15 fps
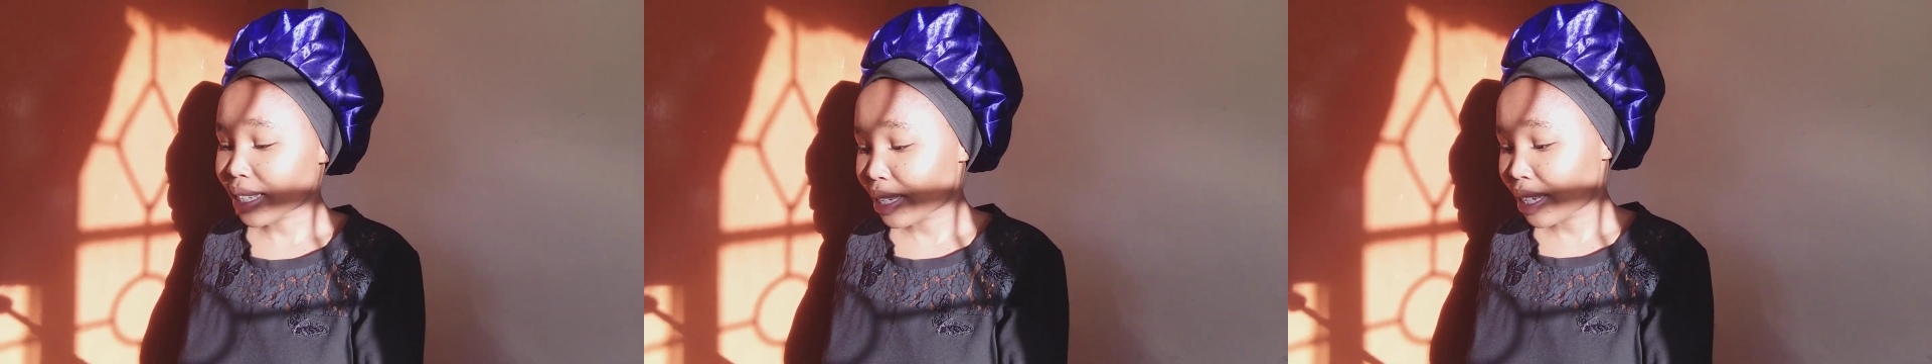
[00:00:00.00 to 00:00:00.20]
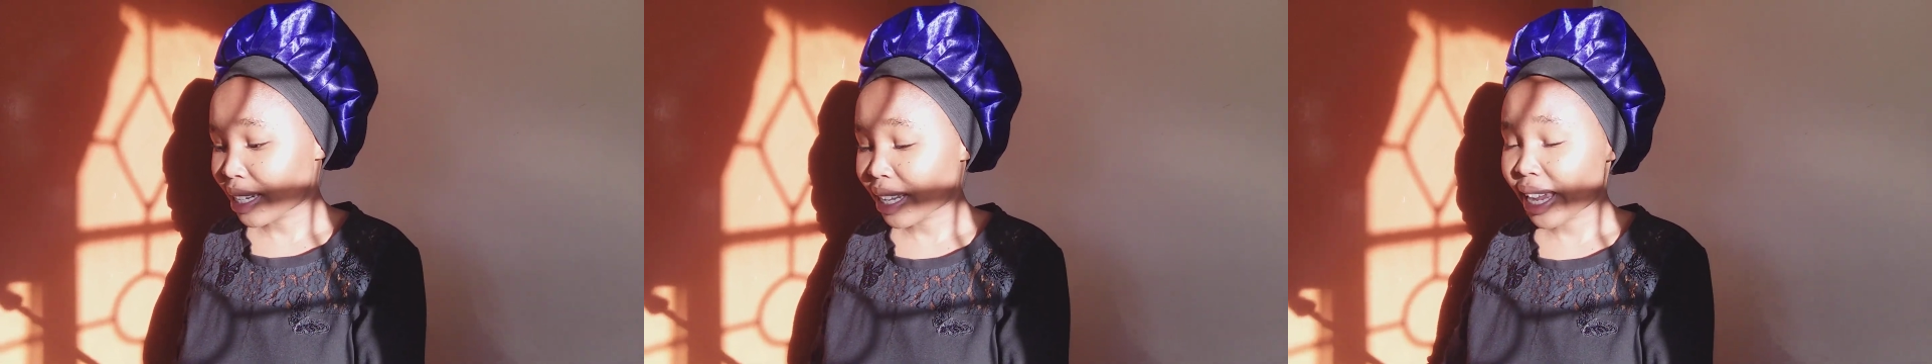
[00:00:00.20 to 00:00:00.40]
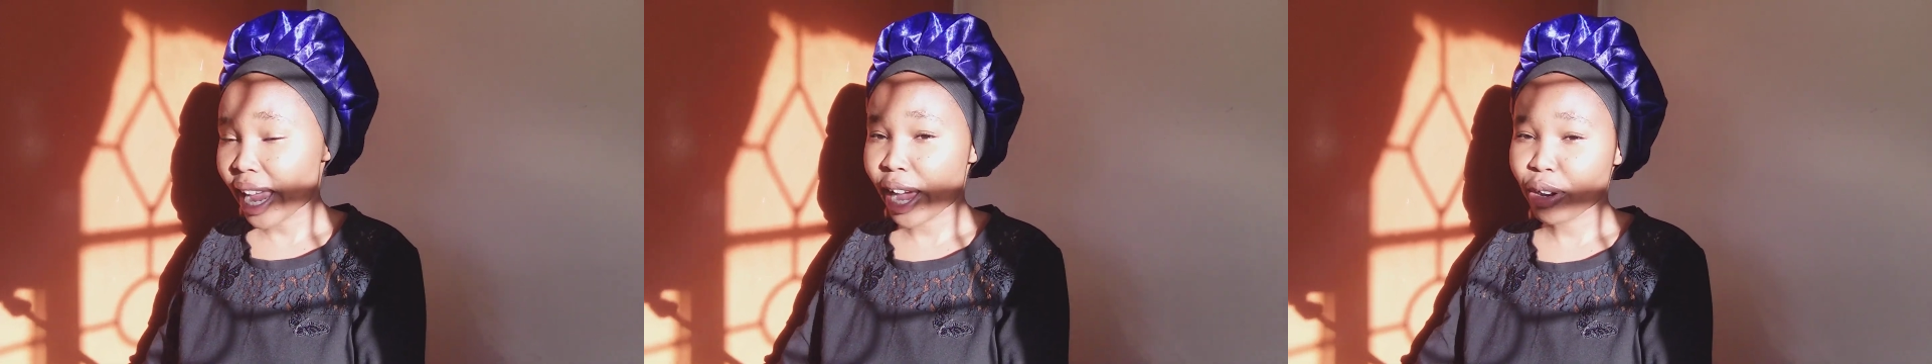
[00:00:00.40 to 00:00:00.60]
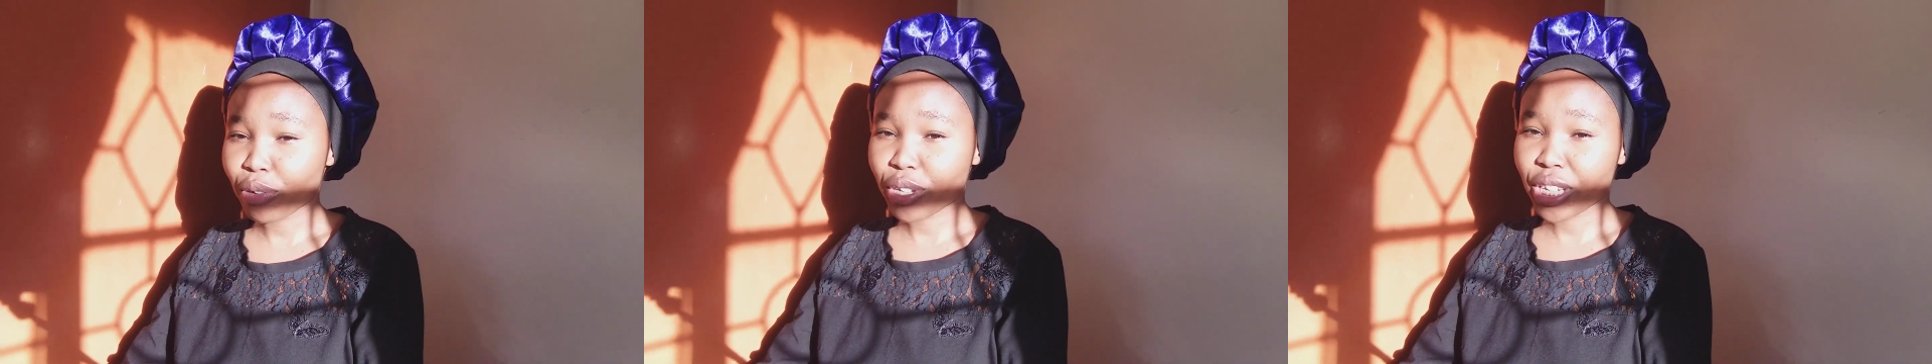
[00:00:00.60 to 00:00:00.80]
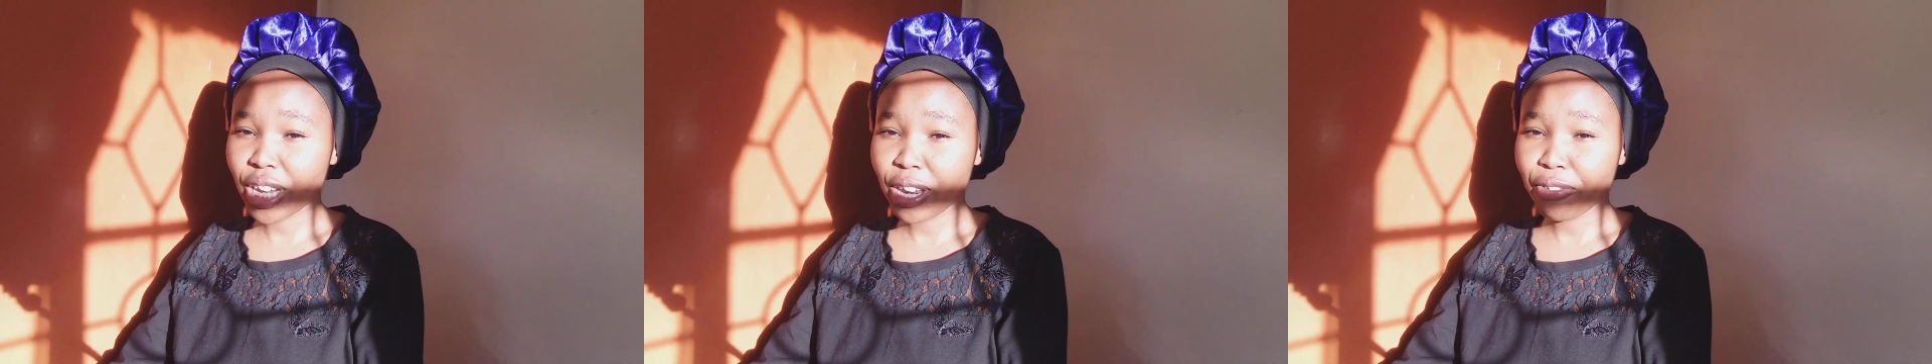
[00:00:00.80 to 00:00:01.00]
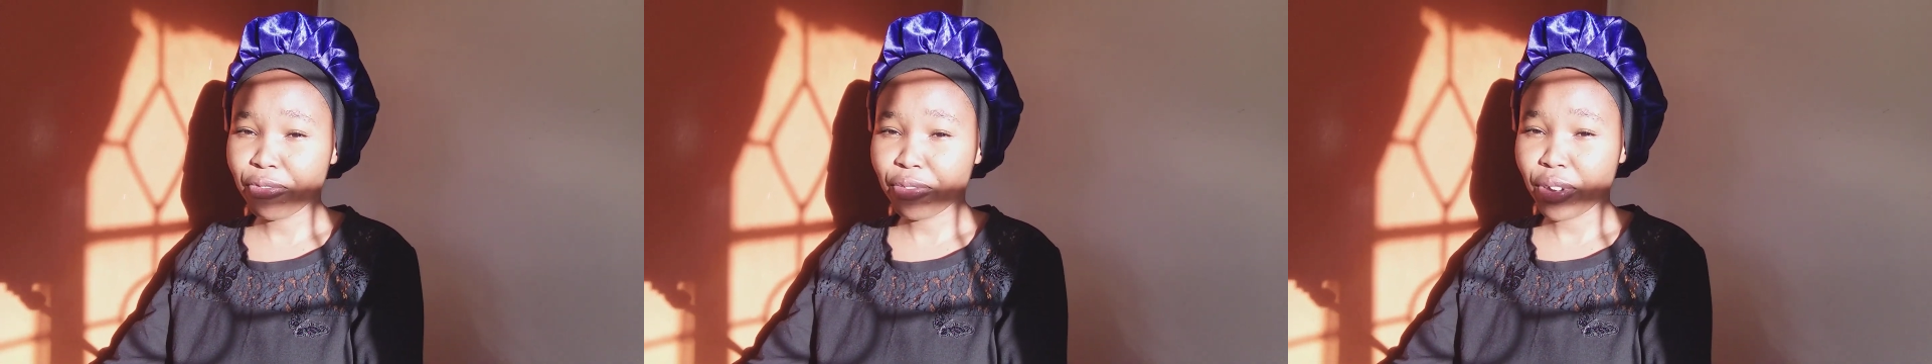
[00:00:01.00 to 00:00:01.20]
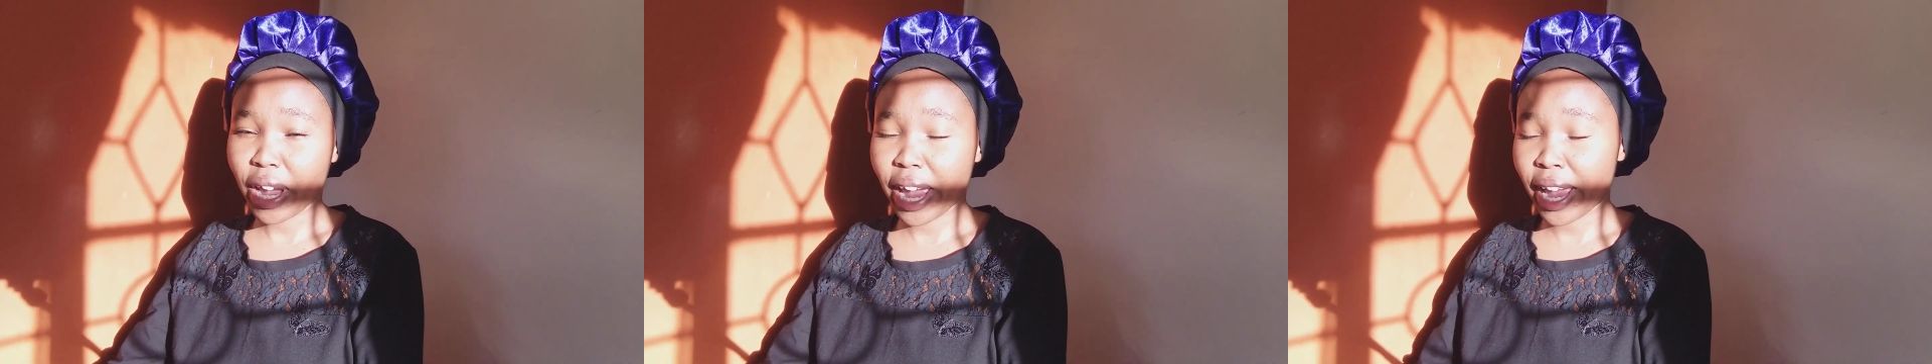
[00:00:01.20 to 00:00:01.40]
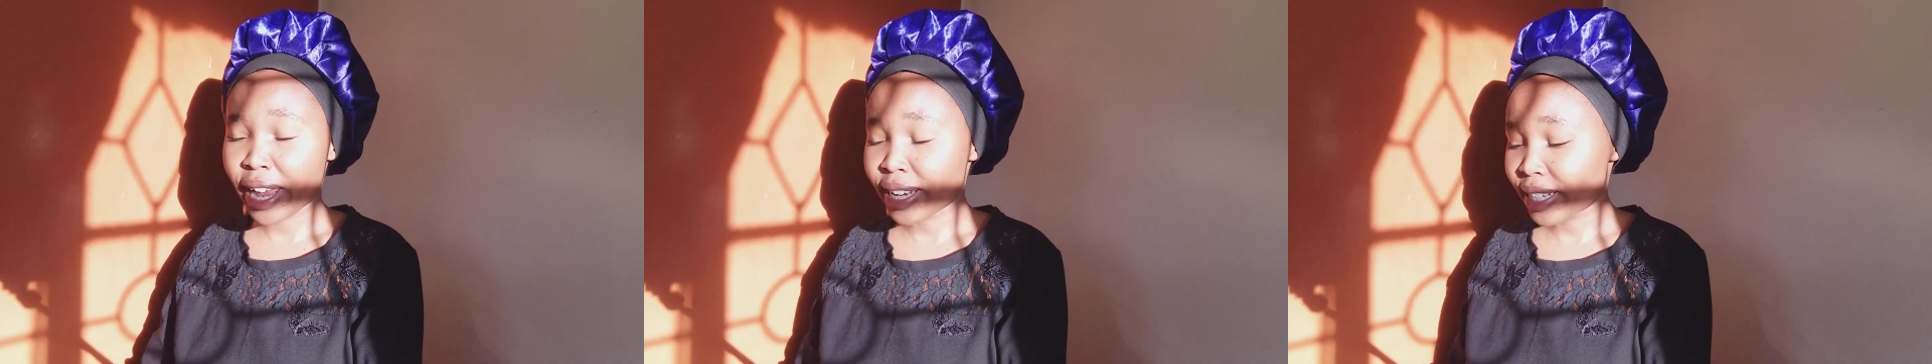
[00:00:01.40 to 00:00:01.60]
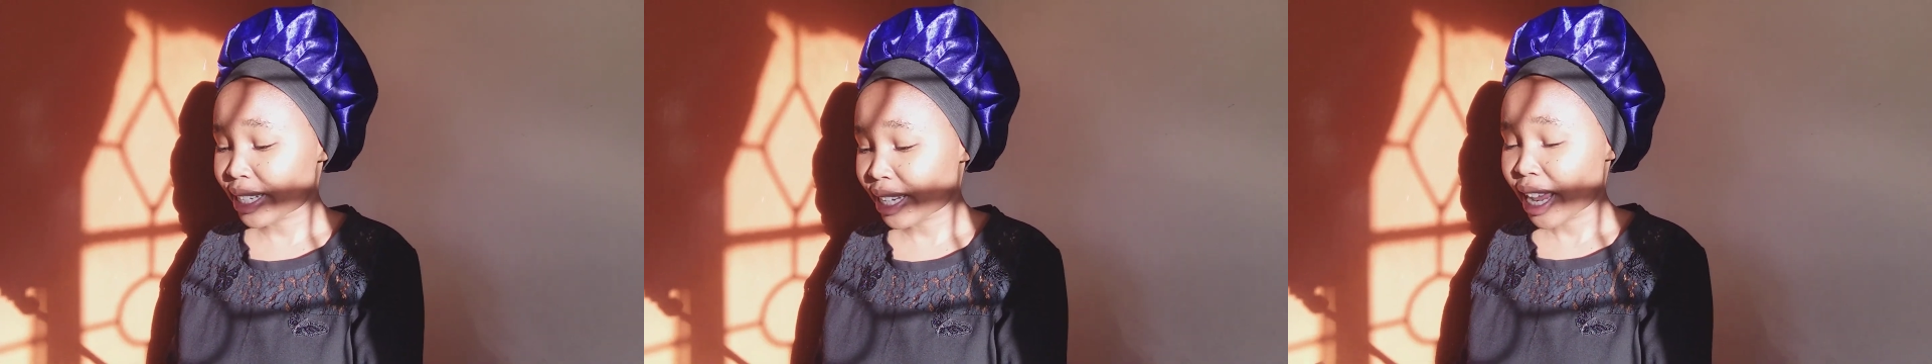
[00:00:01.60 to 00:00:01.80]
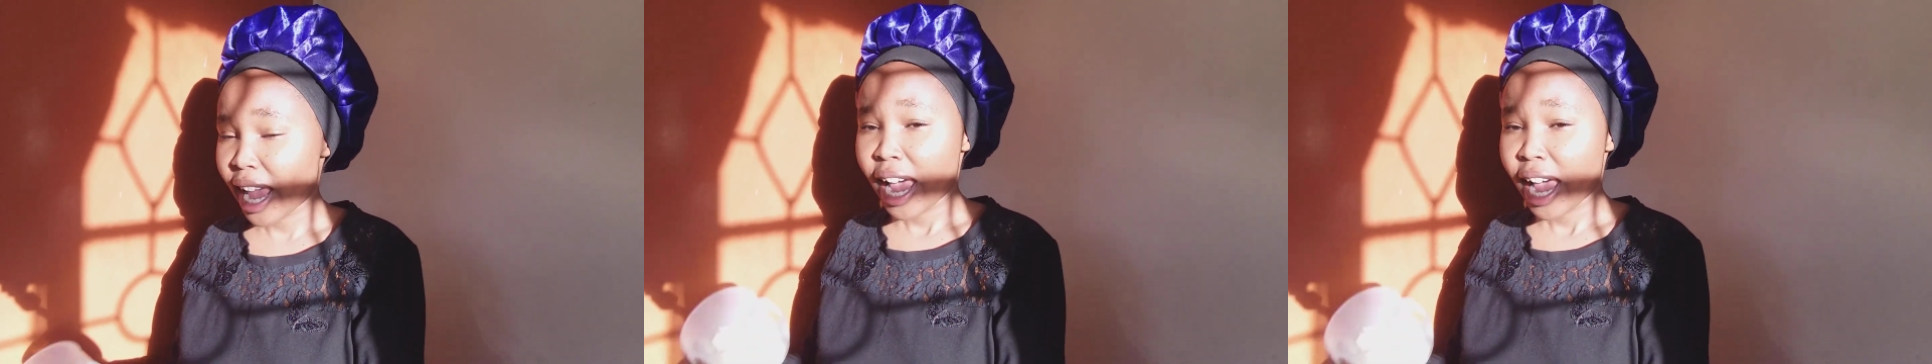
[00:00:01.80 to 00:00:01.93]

skincare routine and